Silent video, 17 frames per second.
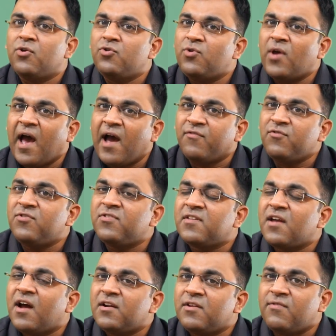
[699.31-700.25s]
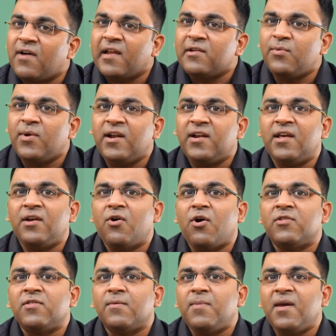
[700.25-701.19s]
You have to start evaluating
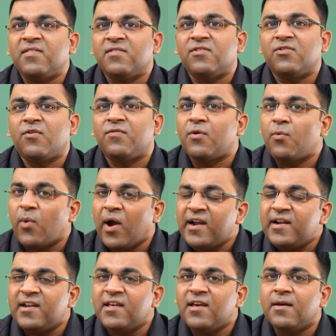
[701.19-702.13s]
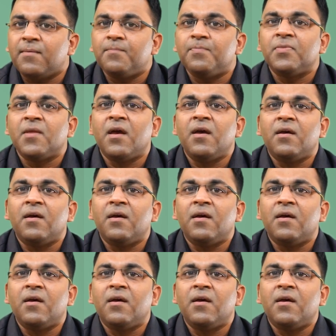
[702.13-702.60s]
on the basis of the YTM,